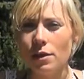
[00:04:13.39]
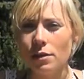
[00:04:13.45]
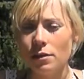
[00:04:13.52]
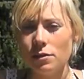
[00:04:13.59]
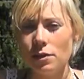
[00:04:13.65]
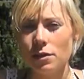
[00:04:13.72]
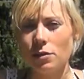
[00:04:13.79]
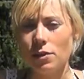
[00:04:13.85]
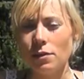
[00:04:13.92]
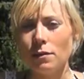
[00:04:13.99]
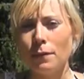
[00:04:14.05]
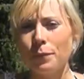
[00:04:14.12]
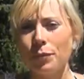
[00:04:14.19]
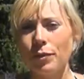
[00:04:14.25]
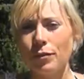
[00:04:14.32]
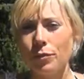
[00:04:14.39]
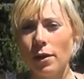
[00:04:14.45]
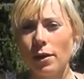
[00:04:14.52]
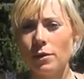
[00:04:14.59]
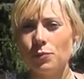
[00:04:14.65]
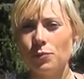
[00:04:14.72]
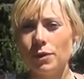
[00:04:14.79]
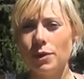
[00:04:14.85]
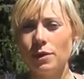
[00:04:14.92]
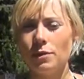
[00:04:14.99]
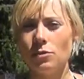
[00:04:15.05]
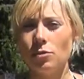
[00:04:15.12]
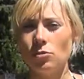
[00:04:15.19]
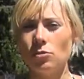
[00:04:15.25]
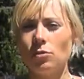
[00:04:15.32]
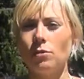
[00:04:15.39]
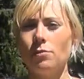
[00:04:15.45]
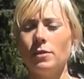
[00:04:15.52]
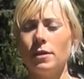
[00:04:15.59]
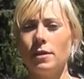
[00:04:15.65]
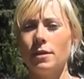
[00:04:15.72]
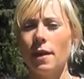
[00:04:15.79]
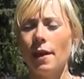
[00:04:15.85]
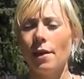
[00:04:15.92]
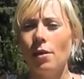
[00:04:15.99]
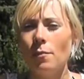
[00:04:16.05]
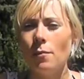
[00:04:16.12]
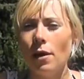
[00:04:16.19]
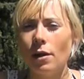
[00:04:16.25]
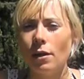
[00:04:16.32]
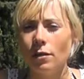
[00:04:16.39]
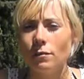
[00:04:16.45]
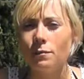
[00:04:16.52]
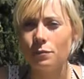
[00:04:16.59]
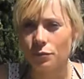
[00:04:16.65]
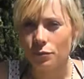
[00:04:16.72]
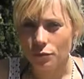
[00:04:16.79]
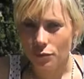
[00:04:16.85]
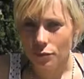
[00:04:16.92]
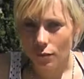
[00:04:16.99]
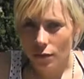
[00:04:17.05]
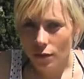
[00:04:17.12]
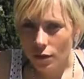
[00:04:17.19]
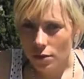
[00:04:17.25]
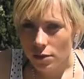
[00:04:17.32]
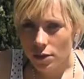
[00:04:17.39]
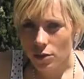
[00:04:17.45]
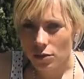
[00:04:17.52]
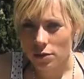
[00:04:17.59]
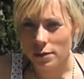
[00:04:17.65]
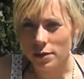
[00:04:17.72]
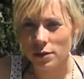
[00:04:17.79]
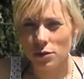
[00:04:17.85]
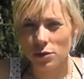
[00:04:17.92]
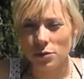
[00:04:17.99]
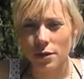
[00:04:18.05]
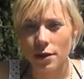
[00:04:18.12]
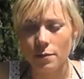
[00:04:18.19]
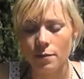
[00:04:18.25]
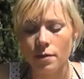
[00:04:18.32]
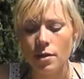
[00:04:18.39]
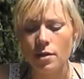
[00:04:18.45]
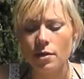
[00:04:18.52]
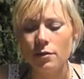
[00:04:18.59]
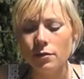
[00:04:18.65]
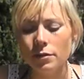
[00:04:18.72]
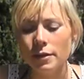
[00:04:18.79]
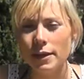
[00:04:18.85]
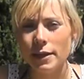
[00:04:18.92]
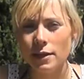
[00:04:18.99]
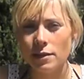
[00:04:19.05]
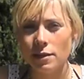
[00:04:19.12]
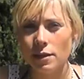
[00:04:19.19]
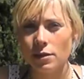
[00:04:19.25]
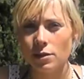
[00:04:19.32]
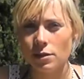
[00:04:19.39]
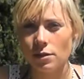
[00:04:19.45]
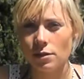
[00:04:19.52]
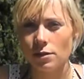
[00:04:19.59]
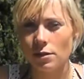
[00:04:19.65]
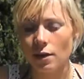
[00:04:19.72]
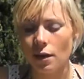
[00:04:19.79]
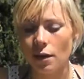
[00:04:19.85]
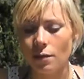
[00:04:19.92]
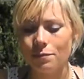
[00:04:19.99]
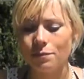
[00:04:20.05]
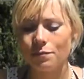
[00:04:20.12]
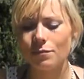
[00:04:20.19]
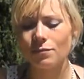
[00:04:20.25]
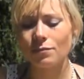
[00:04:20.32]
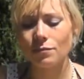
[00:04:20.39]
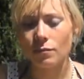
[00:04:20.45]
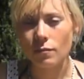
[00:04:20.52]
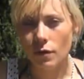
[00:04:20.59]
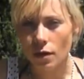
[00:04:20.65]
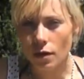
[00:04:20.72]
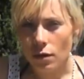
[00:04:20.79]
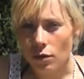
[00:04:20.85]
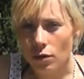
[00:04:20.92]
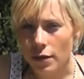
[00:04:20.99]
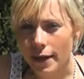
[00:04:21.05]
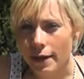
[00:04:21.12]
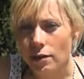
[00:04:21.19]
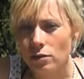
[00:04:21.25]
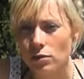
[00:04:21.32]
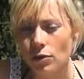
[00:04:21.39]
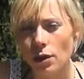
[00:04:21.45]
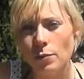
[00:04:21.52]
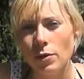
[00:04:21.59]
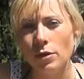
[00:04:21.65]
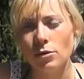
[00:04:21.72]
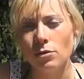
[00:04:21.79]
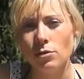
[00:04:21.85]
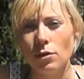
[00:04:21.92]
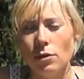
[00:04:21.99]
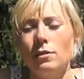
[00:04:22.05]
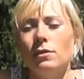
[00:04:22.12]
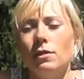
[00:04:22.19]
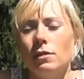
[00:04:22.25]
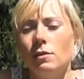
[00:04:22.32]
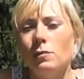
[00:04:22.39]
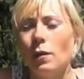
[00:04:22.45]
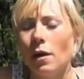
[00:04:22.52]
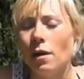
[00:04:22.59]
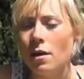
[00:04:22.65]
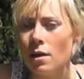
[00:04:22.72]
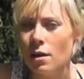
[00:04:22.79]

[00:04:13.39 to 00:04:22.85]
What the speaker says: So raspberries and strawberry, caramel, strawberries and cream, really delicious. Not getting so much autolysis, but